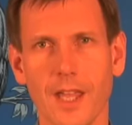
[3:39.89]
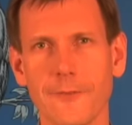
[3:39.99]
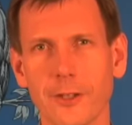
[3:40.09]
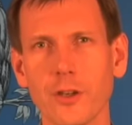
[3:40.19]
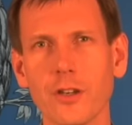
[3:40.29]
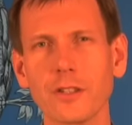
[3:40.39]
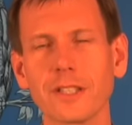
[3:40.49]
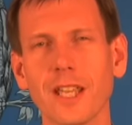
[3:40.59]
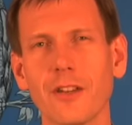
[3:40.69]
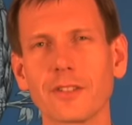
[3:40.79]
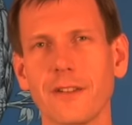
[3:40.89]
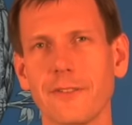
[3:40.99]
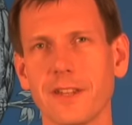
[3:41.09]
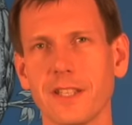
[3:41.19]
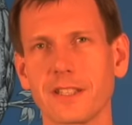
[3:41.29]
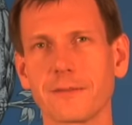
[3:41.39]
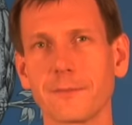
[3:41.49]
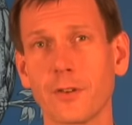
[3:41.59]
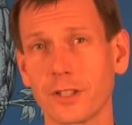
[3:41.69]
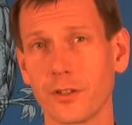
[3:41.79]
If a current account deficit,
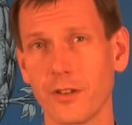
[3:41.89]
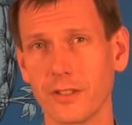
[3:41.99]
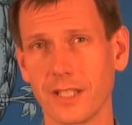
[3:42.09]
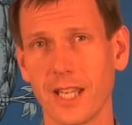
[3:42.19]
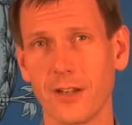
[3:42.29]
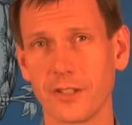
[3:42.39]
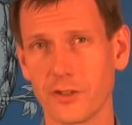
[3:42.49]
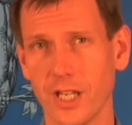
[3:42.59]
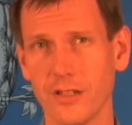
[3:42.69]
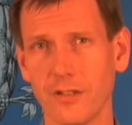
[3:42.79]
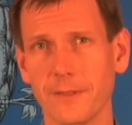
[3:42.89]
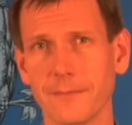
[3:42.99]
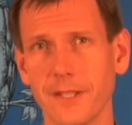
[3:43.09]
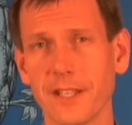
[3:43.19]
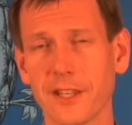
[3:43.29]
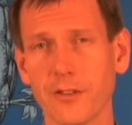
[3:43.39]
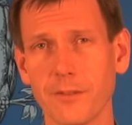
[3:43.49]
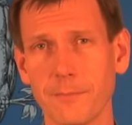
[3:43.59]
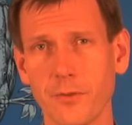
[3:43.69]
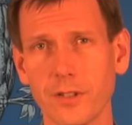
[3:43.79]
or the current account in general, is so
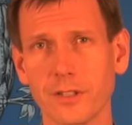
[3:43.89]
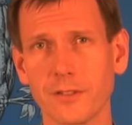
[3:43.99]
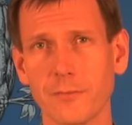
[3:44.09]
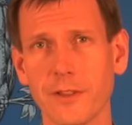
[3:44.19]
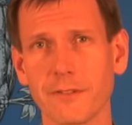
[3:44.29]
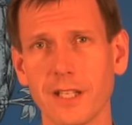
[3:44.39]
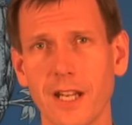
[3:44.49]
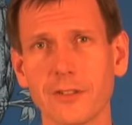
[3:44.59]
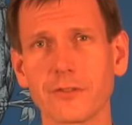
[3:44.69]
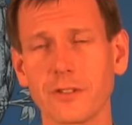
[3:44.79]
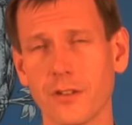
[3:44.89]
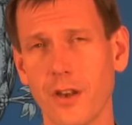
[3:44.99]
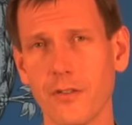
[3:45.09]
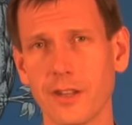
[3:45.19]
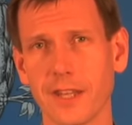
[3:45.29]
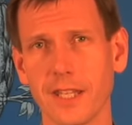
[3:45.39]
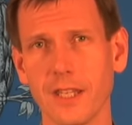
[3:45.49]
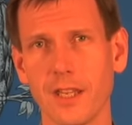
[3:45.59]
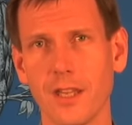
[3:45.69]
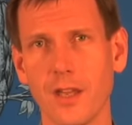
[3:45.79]
important with regard to your
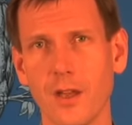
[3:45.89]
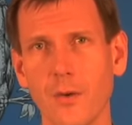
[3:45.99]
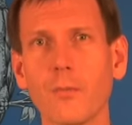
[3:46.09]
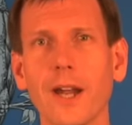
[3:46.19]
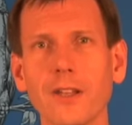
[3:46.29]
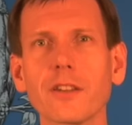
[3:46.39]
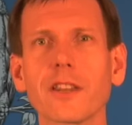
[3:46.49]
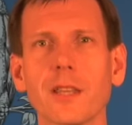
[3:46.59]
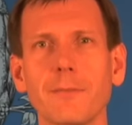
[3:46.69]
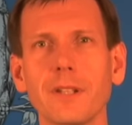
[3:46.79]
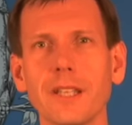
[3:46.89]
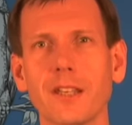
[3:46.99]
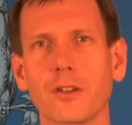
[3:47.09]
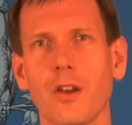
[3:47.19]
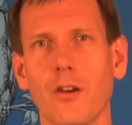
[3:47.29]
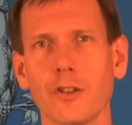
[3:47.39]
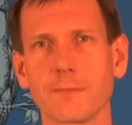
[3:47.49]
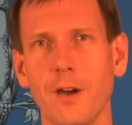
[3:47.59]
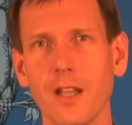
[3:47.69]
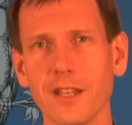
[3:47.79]
currency, why not simply
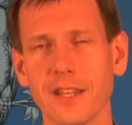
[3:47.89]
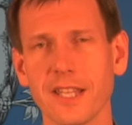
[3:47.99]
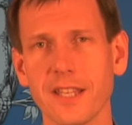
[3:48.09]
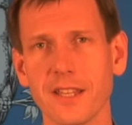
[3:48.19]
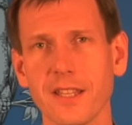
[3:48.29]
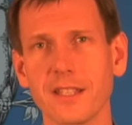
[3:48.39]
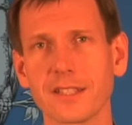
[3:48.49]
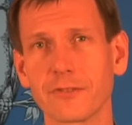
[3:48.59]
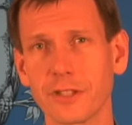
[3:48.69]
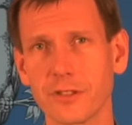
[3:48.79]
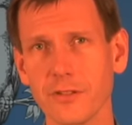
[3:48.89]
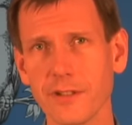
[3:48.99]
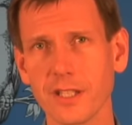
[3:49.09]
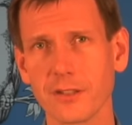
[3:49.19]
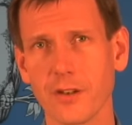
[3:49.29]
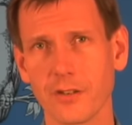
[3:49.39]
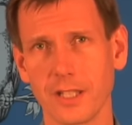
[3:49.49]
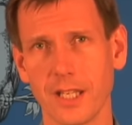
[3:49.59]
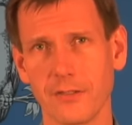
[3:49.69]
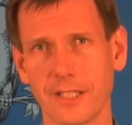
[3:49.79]
encourage policies that reduce that current
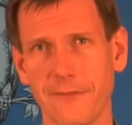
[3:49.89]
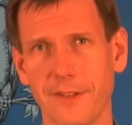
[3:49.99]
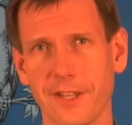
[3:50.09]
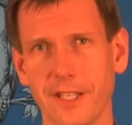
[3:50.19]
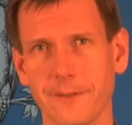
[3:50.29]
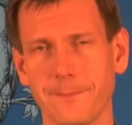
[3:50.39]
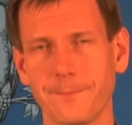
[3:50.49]
account deficit?